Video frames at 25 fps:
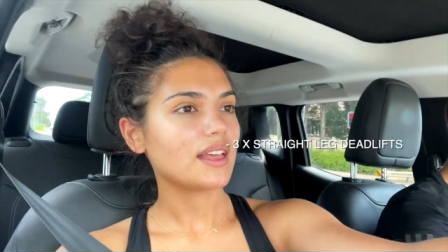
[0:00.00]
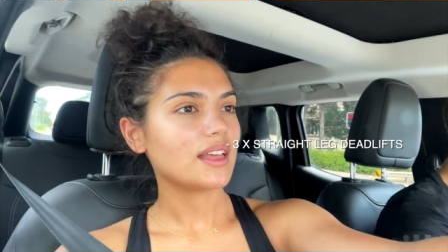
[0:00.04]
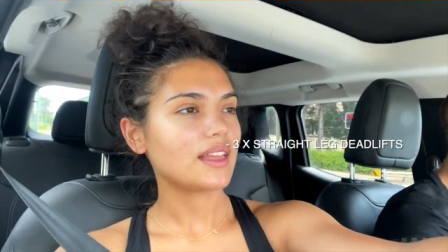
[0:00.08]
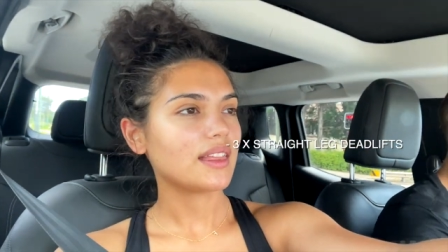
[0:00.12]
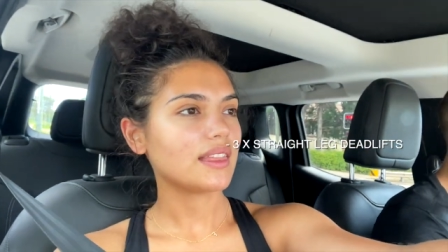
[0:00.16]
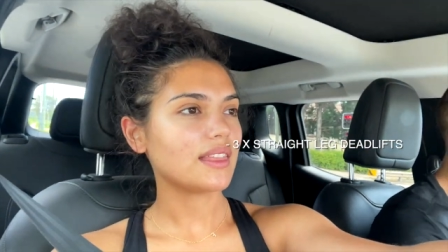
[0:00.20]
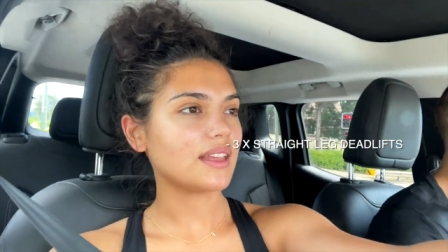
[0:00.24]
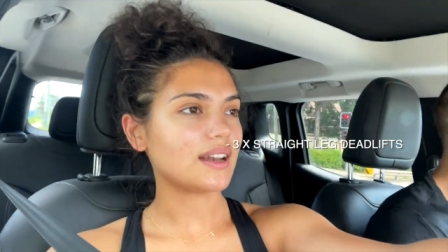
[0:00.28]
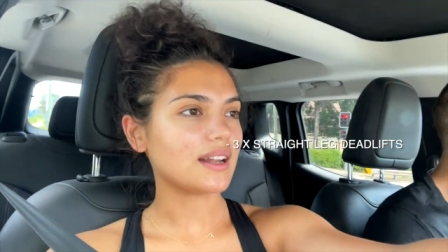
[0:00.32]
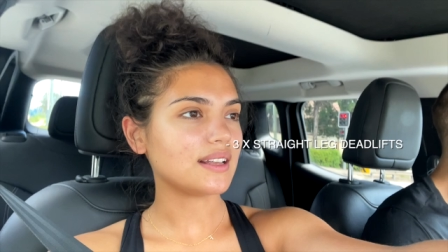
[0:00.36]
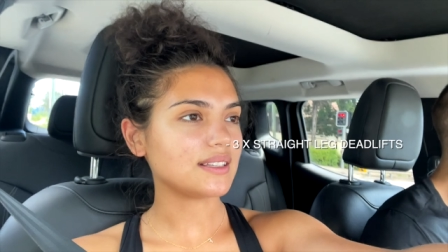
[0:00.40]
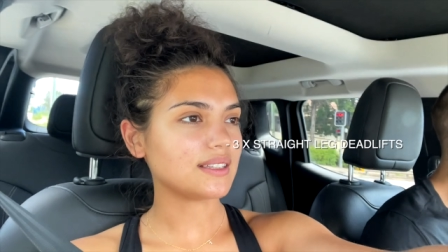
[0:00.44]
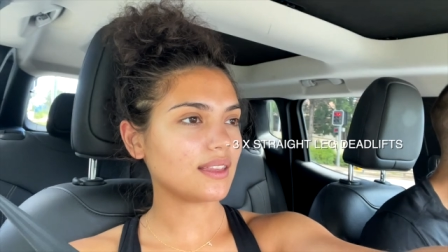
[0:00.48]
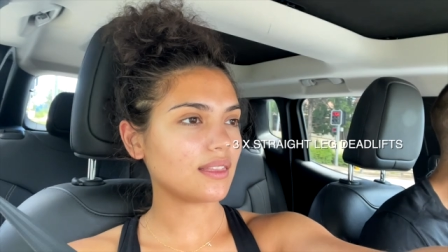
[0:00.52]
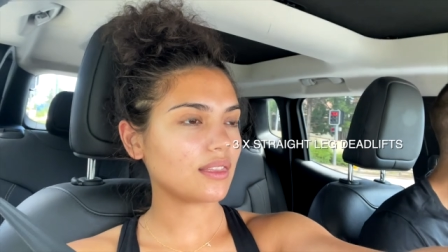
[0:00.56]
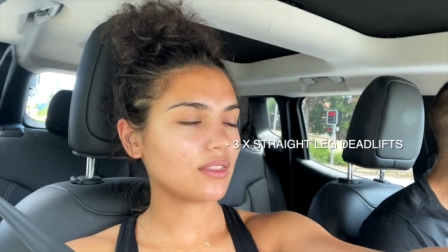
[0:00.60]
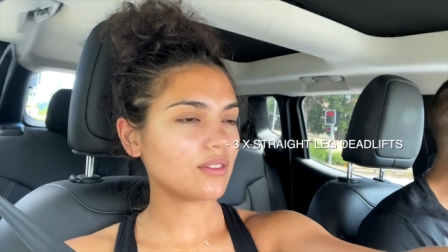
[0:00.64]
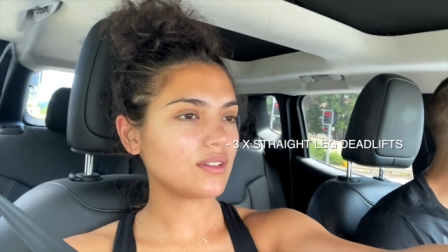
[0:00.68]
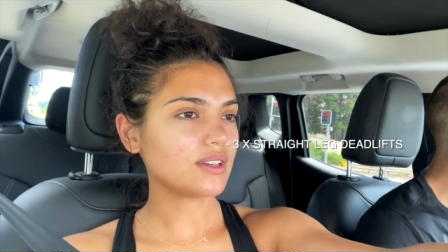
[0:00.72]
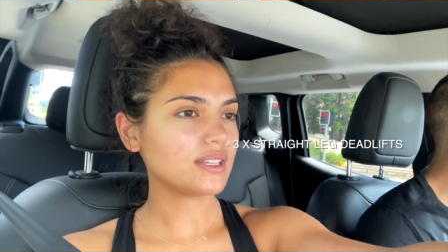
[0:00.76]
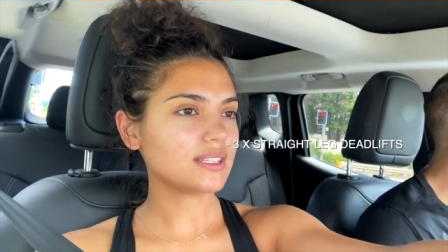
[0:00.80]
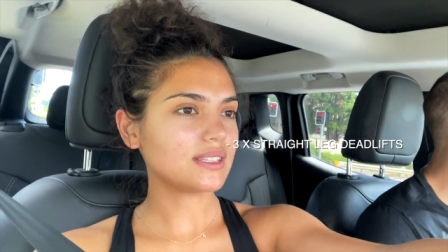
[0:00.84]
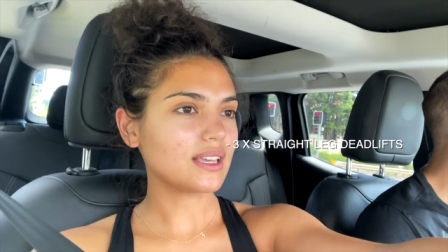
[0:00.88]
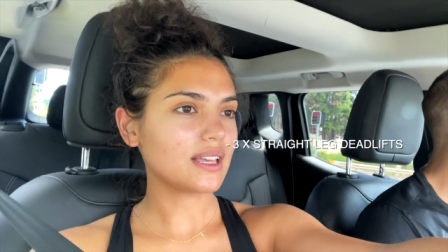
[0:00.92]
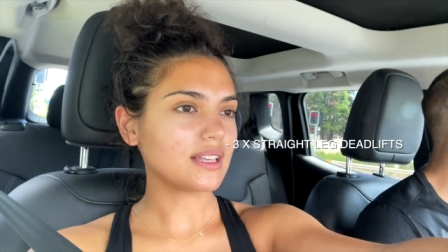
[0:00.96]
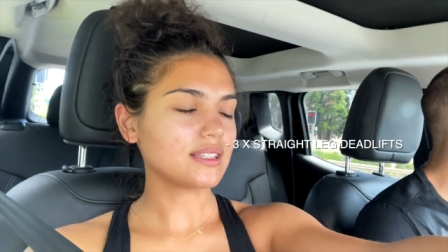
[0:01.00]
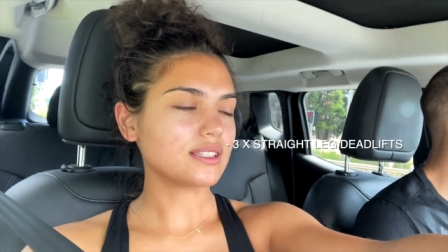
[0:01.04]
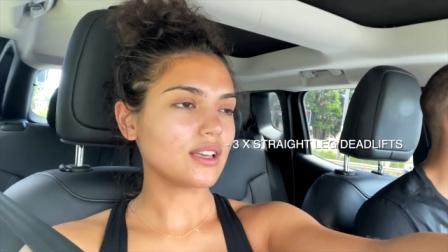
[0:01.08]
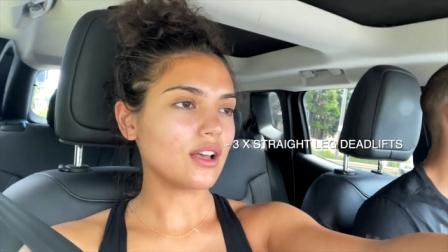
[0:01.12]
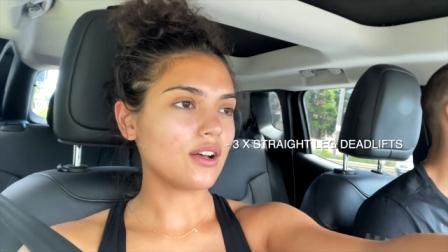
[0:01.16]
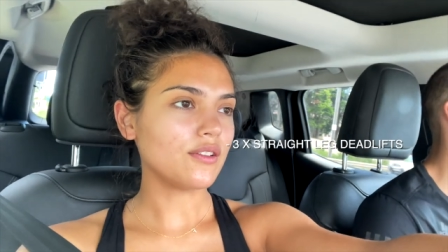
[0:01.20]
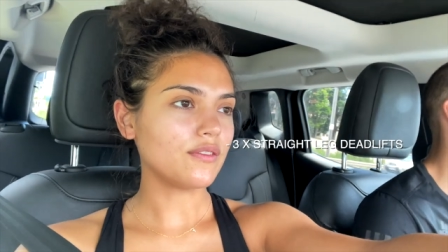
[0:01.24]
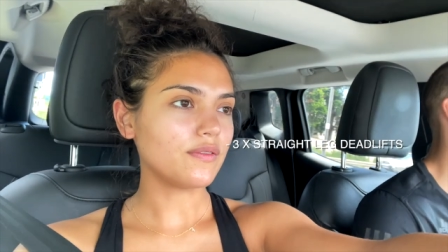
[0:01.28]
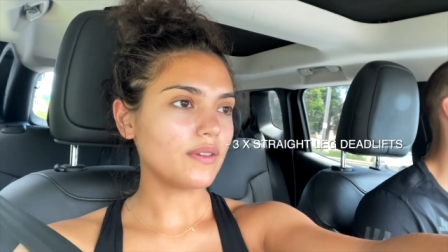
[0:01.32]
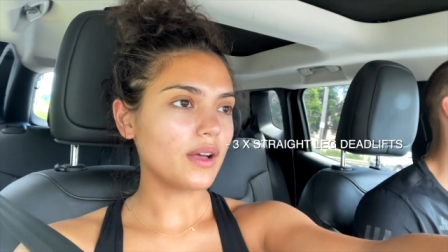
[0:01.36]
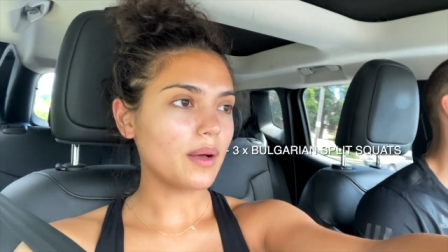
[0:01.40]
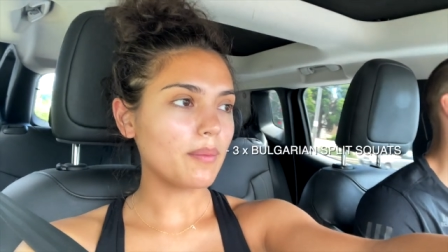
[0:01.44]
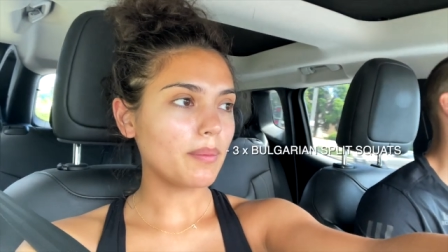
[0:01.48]
Then I did three sets of
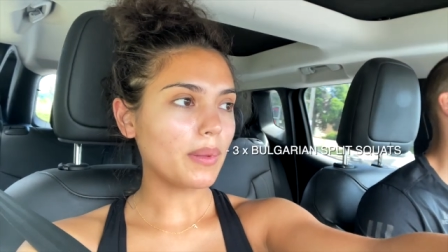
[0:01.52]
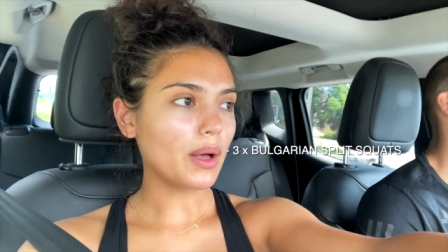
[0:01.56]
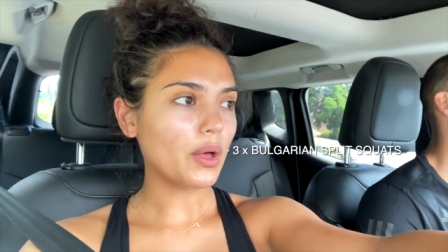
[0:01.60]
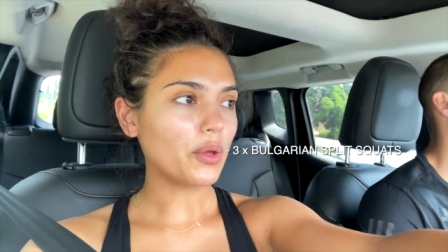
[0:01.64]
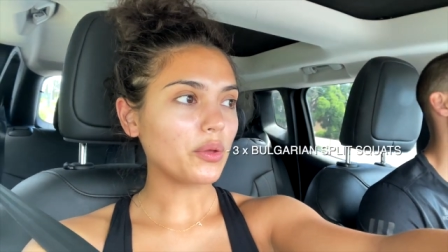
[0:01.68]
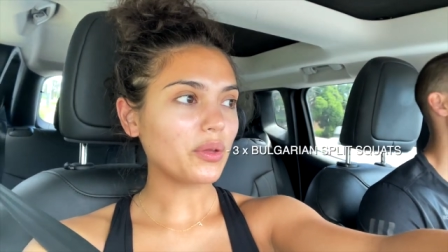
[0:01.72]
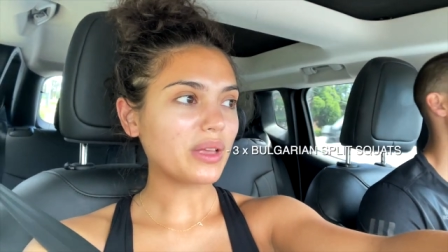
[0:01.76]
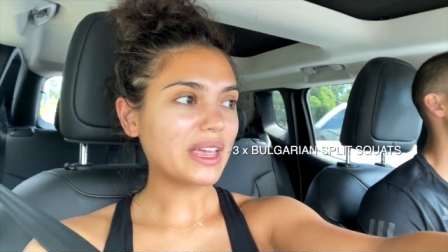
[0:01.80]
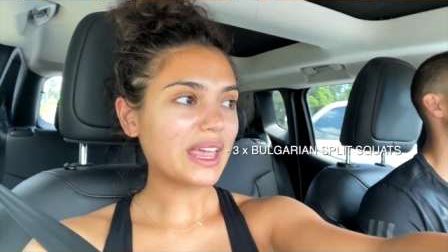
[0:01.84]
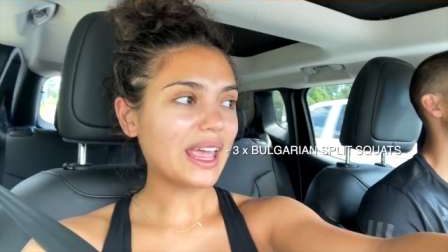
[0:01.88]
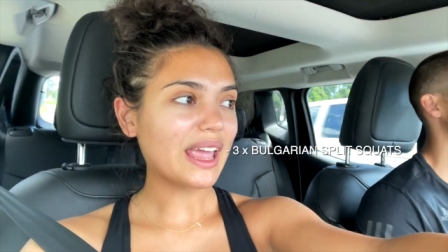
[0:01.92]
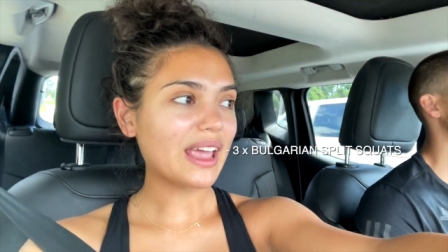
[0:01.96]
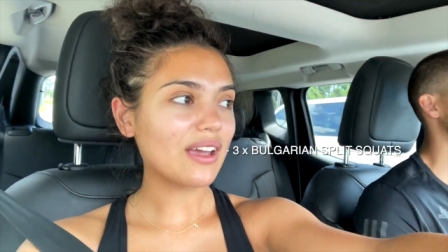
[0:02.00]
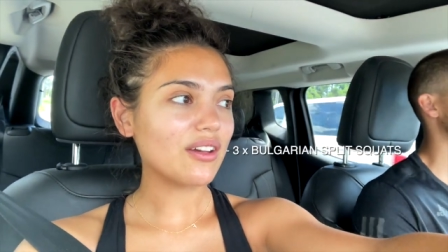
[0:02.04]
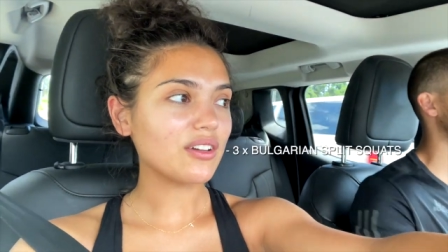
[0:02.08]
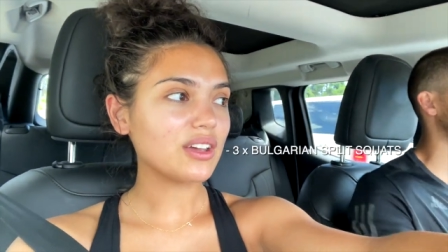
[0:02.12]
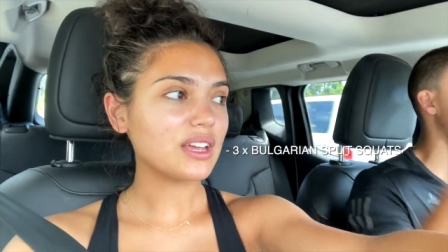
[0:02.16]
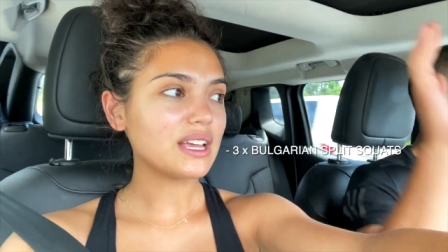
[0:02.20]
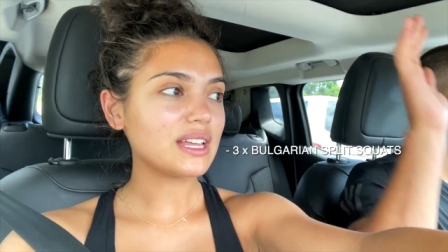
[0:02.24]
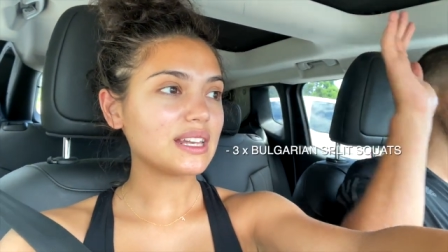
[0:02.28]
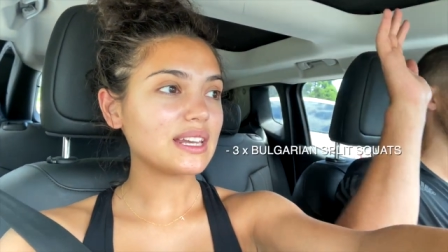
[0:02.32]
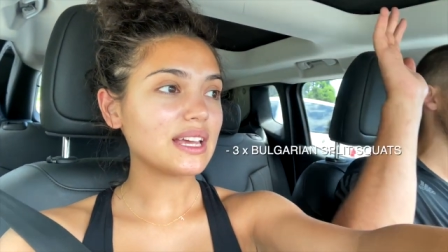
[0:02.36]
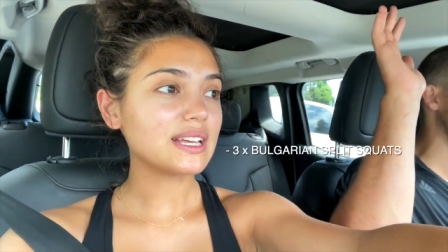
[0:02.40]
Bulgarian